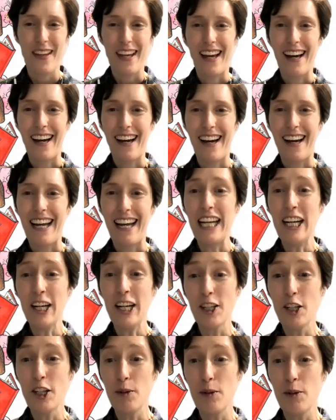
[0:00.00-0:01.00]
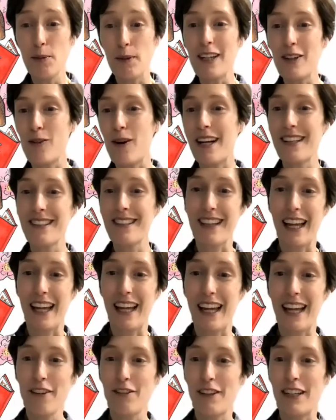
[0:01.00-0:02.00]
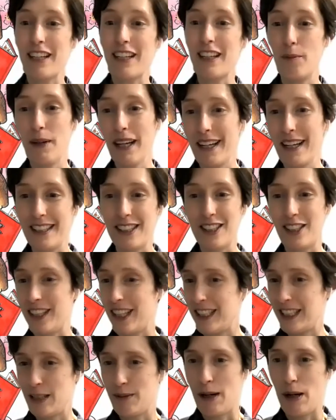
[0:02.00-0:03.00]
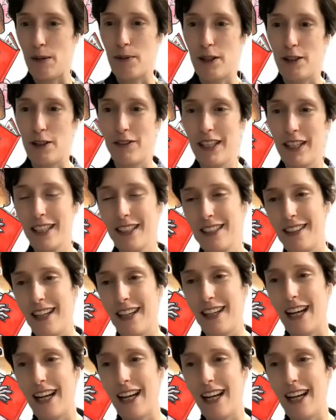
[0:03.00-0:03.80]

Uh, in her new book, Juana's life in Colombia is just about perfect.